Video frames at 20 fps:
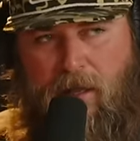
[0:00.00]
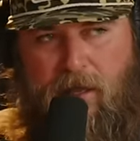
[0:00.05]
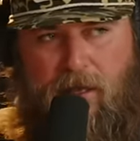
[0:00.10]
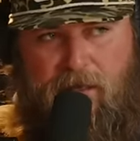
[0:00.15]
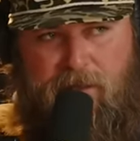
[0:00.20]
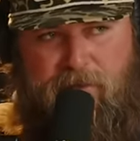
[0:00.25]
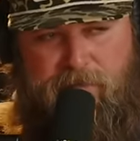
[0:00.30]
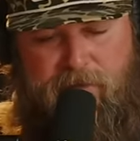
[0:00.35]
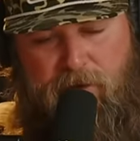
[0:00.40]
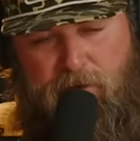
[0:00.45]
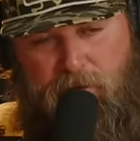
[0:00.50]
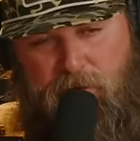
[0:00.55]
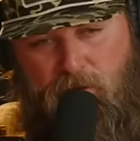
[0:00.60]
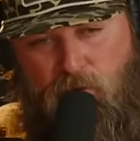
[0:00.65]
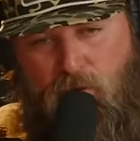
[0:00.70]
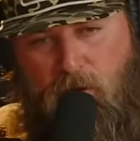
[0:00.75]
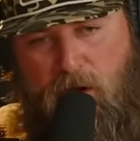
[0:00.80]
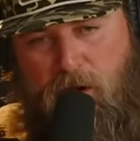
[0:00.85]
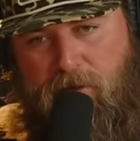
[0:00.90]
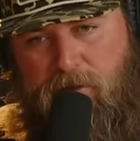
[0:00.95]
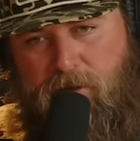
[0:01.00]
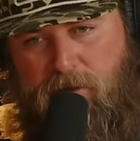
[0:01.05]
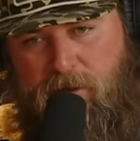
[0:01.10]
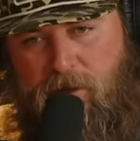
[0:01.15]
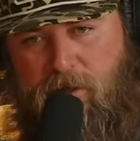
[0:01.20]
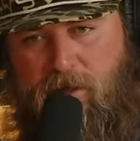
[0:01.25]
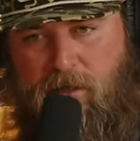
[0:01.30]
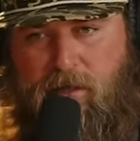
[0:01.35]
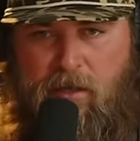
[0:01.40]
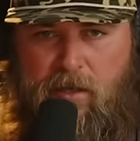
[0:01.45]
Because if it had
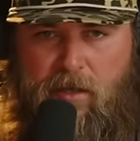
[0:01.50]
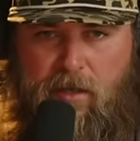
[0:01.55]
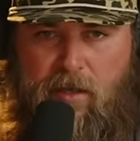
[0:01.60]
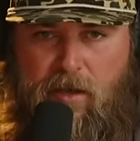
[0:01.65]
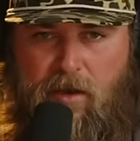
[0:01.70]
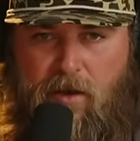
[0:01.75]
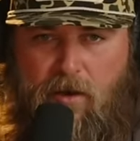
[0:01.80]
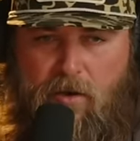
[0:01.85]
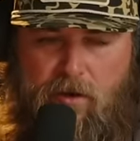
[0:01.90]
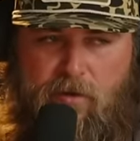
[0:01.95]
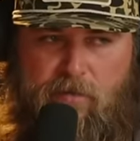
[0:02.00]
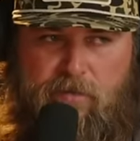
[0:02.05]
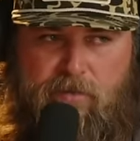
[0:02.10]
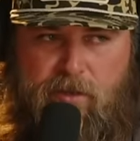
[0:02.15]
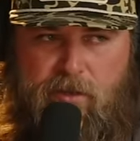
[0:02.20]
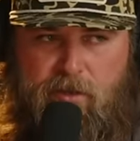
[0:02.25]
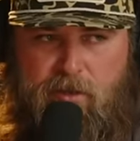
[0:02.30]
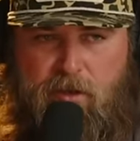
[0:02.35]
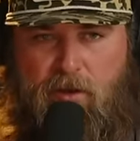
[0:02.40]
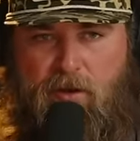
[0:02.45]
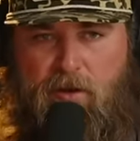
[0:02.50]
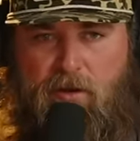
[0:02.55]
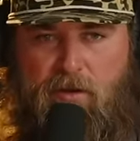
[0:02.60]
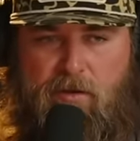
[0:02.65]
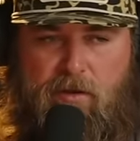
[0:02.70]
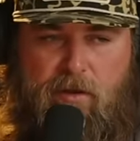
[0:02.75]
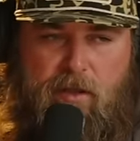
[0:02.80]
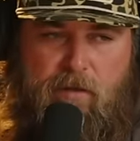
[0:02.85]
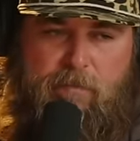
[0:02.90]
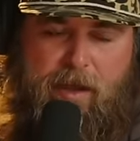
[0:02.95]
crossed on over to the
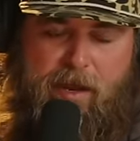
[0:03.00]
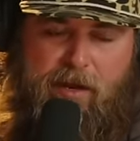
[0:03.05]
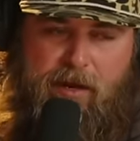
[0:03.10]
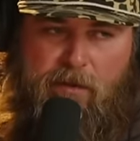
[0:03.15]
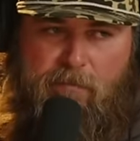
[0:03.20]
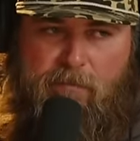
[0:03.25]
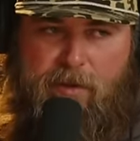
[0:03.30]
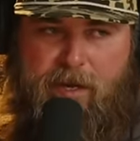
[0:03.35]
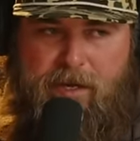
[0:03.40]
call. It might not have been